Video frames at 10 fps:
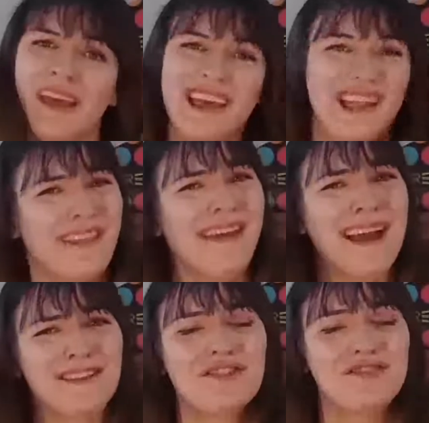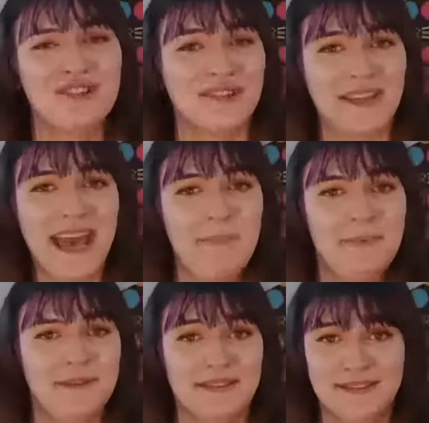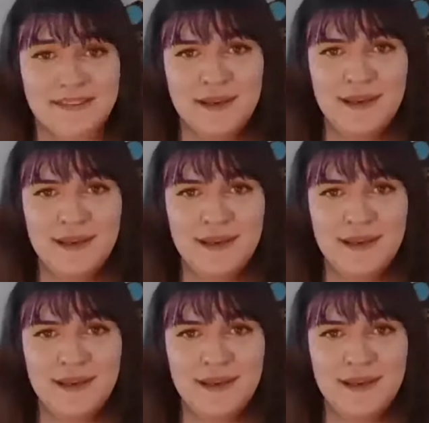the action just happens.